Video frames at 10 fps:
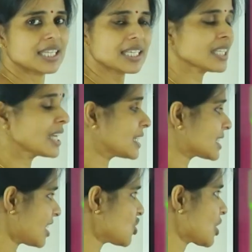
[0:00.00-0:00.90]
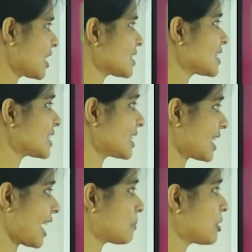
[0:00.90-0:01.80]
Then in such cases it
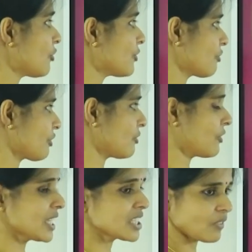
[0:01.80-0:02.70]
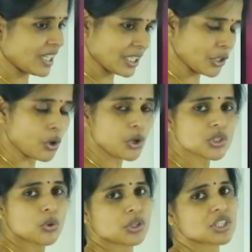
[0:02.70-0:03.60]
can be of different ways. When it
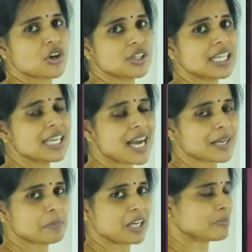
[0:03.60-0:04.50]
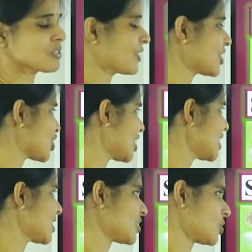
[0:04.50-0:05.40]
grows horizontally and becomes fleshy,
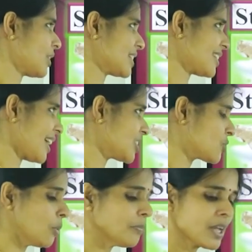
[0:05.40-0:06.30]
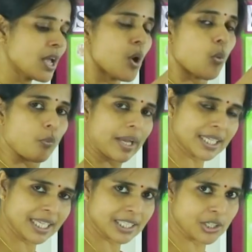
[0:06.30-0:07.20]
it is known as rhizome. When
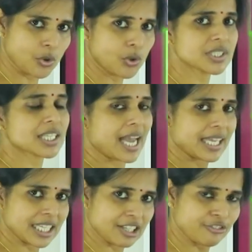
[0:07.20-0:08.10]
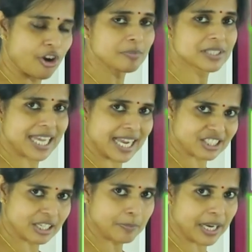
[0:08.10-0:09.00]
it grows and it forms
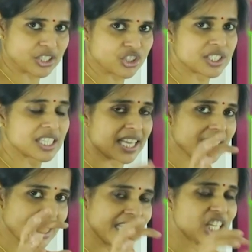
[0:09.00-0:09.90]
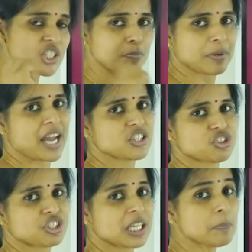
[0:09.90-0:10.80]
lateral branches and each
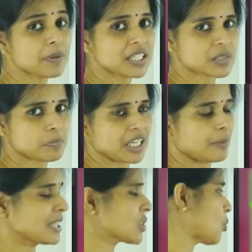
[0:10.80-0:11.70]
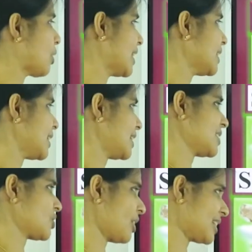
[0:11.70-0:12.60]
branch tip is becoming swollen, it
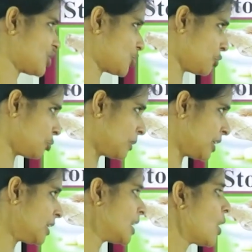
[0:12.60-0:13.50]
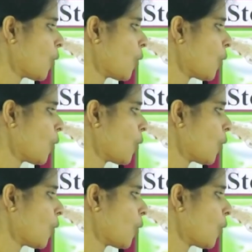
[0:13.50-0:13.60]
is known as tuber.